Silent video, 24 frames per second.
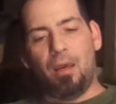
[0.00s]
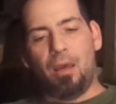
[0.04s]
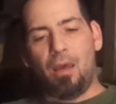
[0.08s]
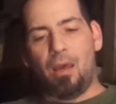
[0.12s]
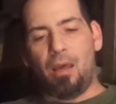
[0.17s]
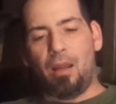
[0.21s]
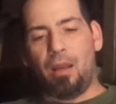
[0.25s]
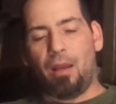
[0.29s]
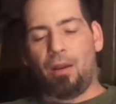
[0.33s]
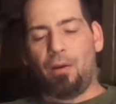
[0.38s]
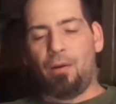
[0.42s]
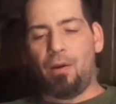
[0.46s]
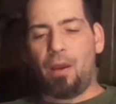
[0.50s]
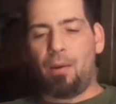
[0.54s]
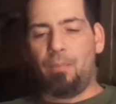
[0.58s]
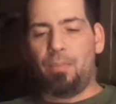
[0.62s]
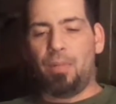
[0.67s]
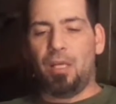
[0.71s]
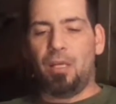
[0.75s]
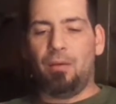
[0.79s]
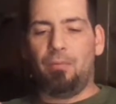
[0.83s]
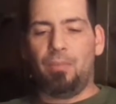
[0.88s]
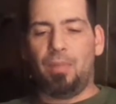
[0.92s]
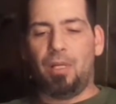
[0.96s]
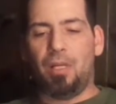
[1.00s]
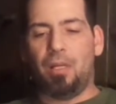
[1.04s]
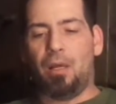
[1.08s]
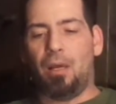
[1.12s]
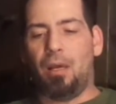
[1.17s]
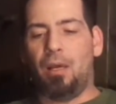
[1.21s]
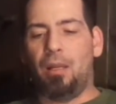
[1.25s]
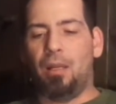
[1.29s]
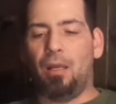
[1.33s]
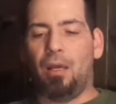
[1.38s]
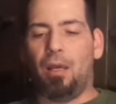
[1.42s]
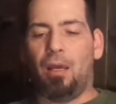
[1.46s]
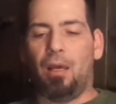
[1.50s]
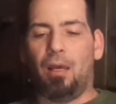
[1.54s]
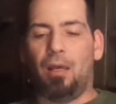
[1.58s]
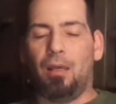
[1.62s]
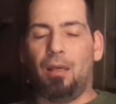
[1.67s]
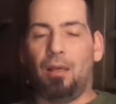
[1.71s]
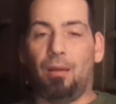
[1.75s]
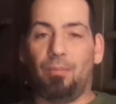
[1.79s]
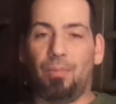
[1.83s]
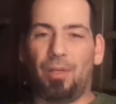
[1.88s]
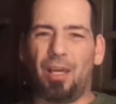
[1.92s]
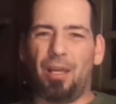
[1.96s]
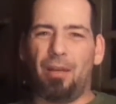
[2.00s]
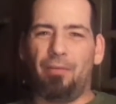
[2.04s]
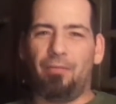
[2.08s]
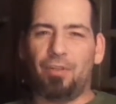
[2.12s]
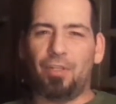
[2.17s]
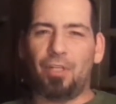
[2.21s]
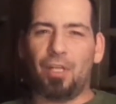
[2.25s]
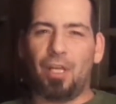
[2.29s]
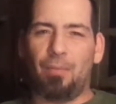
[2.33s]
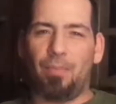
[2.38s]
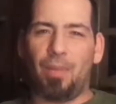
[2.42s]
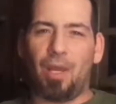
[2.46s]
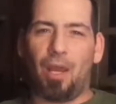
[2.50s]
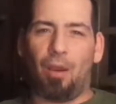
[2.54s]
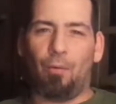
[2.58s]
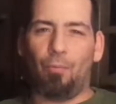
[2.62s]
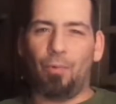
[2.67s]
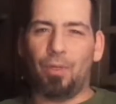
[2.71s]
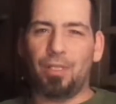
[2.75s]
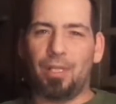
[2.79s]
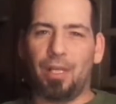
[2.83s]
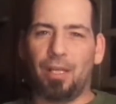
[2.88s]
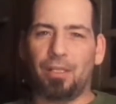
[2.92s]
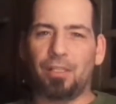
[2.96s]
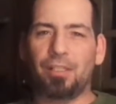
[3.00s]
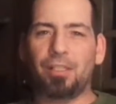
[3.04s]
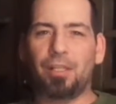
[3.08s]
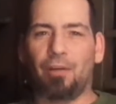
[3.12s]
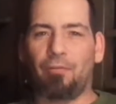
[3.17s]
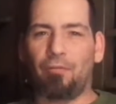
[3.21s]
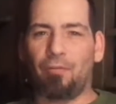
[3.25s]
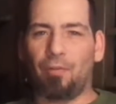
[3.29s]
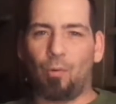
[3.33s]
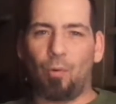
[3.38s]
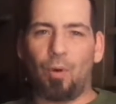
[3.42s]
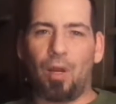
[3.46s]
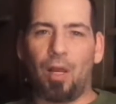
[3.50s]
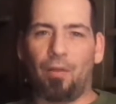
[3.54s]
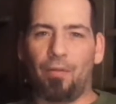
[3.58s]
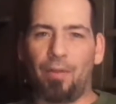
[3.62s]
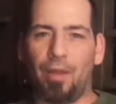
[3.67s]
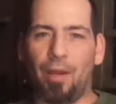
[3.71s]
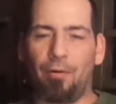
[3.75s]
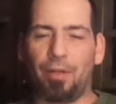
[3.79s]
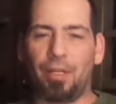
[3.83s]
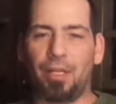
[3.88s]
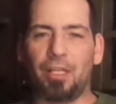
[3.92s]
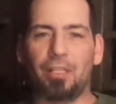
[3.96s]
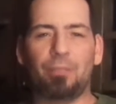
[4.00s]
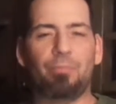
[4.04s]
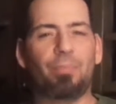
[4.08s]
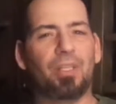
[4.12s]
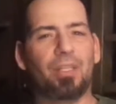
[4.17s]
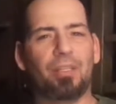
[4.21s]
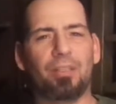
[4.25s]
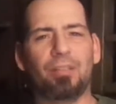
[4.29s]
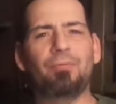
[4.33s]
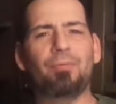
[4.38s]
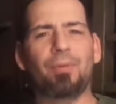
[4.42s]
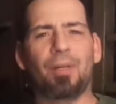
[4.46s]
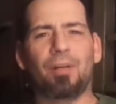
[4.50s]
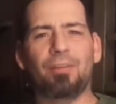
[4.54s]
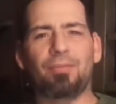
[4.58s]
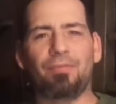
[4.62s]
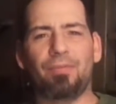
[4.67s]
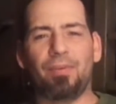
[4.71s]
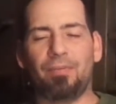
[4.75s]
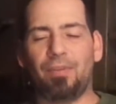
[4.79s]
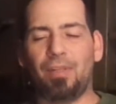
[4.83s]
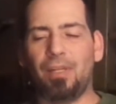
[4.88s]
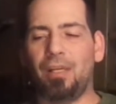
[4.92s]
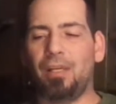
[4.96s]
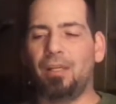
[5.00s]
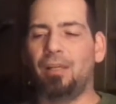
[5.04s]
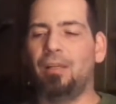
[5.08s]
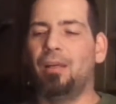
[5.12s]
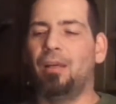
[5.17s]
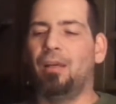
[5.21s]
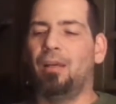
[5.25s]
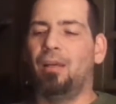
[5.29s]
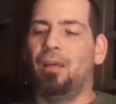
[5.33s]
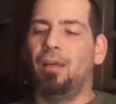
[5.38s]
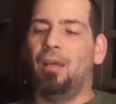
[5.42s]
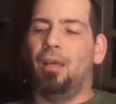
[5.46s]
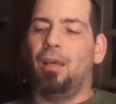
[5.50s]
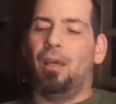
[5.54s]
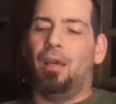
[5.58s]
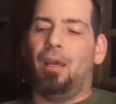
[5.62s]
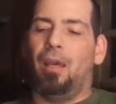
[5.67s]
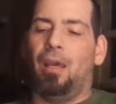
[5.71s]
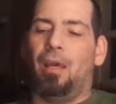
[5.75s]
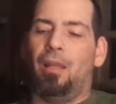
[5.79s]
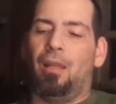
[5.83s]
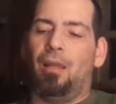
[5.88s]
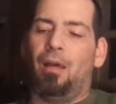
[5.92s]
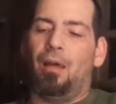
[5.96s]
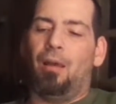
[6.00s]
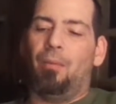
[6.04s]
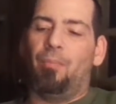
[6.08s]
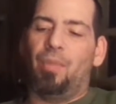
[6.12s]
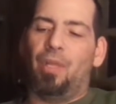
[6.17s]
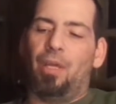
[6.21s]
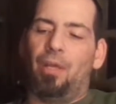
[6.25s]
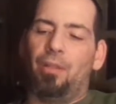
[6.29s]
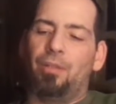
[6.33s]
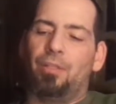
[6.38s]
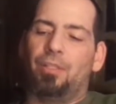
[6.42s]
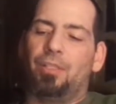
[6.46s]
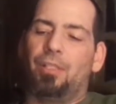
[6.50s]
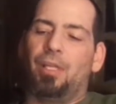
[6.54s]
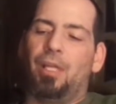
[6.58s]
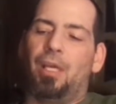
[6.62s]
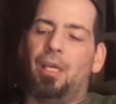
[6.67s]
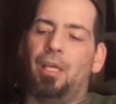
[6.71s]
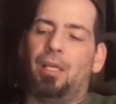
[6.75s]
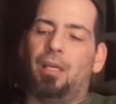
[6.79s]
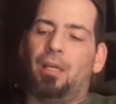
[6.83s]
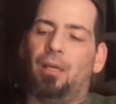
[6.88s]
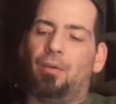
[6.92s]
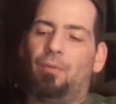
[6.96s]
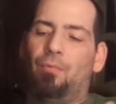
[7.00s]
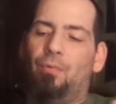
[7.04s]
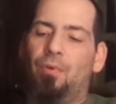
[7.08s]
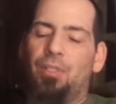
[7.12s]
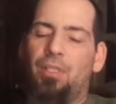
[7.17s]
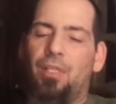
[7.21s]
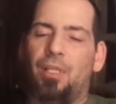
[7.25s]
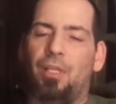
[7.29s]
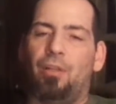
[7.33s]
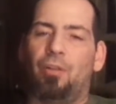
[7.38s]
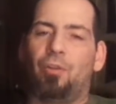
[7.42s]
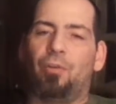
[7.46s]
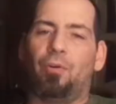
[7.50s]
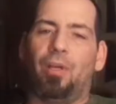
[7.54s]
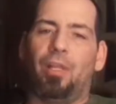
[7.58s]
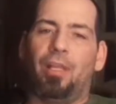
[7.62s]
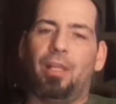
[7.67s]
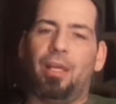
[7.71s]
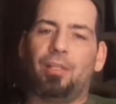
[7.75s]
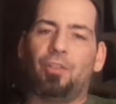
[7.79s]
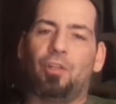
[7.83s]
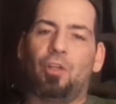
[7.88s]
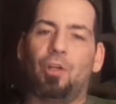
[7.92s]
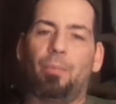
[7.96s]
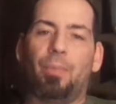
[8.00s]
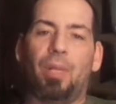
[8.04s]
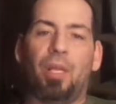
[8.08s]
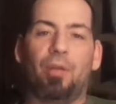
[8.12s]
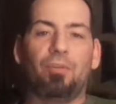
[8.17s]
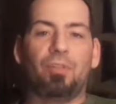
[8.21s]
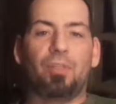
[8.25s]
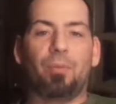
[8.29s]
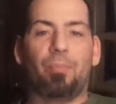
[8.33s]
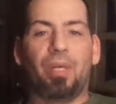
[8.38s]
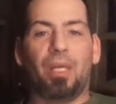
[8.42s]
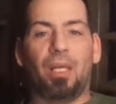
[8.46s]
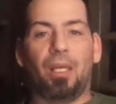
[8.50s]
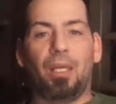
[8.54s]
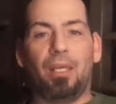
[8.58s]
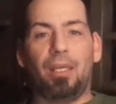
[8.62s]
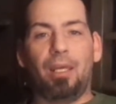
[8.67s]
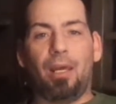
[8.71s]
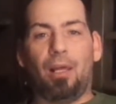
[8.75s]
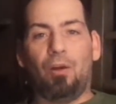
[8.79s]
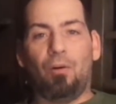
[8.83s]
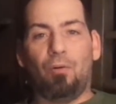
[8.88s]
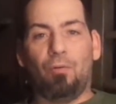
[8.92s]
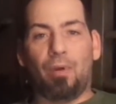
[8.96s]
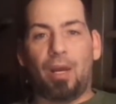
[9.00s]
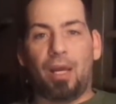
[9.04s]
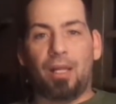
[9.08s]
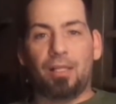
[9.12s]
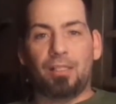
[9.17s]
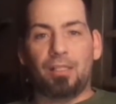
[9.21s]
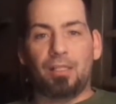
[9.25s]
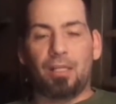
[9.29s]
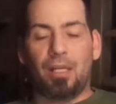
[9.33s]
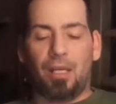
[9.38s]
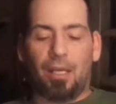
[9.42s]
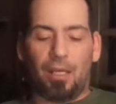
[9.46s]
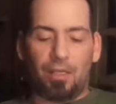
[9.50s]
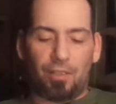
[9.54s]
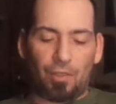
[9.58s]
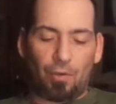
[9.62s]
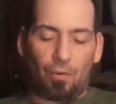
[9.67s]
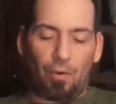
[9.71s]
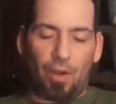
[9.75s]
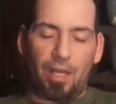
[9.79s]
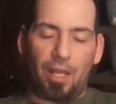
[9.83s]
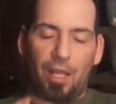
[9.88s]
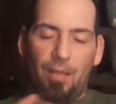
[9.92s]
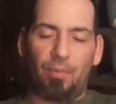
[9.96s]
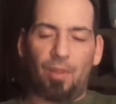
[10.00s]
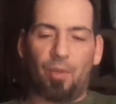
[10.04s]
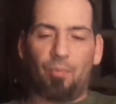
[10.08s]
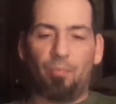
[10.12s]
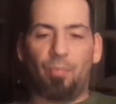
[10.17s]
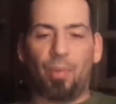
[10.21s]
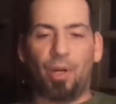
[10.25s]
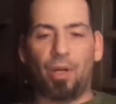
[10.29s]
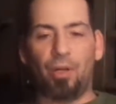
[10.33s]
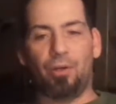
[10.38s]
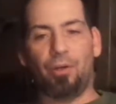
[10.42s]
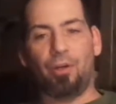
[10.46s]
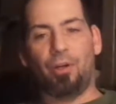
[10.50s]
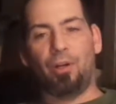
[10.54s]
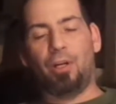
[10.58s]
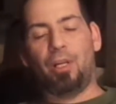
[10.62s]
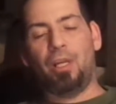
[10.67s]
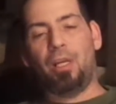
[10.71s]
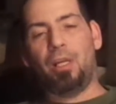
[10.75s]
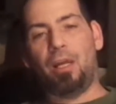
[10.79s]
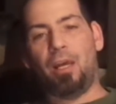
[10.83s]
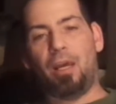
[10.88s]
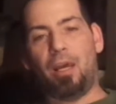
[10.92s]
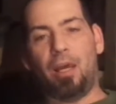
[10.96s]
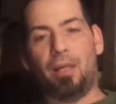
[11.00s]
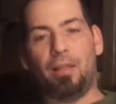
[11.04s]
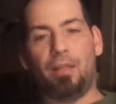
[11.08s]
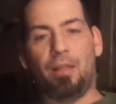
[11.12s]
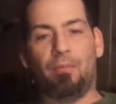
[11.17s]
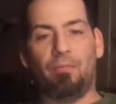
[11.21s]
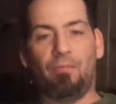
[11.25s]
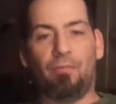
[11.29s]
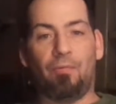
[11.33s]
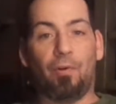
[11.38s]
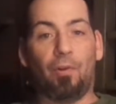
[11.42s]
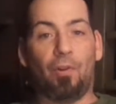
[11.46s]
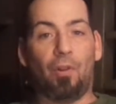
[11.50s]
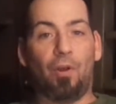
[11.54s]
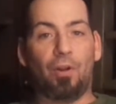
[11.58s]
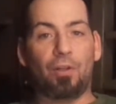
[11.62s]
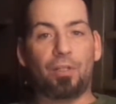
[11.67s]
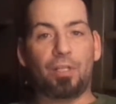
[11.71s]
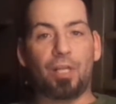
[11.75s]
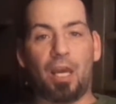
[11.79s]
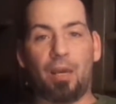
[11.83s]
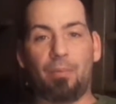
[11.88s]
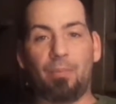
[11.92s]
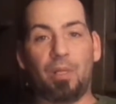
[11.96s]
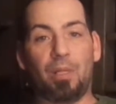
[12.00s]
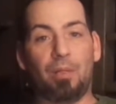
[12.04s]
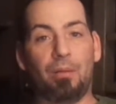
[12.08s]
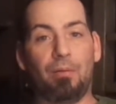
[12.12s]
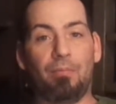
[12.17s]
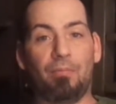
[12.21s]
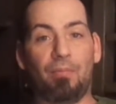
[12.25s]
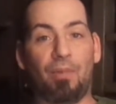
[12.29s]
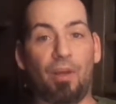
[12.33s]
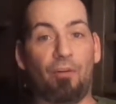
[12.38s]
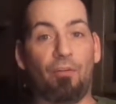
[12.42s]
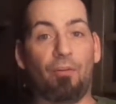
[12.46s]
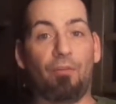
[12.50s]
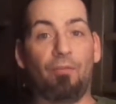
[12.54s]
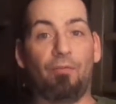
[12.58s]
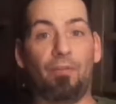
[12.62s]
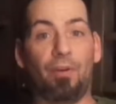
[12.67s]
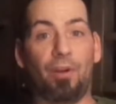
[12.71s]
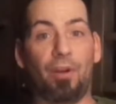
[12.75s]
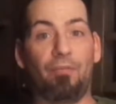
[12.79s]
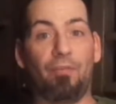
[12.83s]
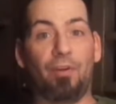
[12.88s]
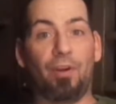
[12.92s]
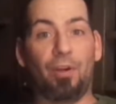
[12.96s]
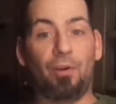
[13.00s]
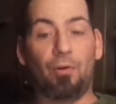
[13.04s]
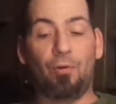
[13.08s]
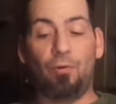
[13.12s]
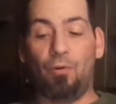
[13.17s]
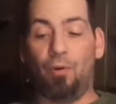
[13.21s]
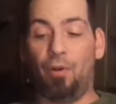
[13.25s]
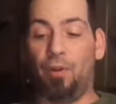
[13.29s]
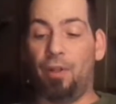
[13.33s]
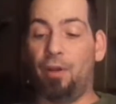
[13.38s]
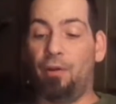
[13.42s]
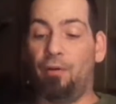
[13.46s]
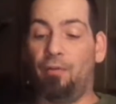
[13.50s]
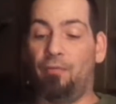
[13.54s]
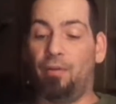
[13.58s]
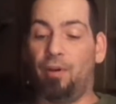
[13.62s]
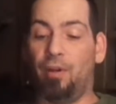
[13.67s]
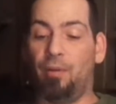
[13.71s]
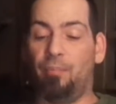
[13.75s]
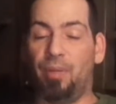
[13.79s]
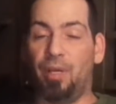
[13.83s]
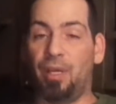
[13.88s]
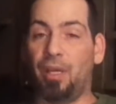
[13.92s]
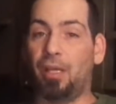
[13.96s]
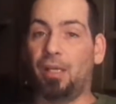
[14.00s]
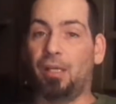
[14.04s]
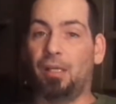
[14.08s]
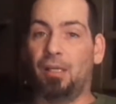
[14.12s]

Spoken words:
And I grabbed him, and then I'm kind of ashamed now. I wouldn't take a snake from the wild nowadays, but this one I was 15. And the other snake was in the toilet next to him, and it was a big yellow rat snake. So I named them Bert and Ernie, and I had them for a long time, and they were very, very cool. And they were very big.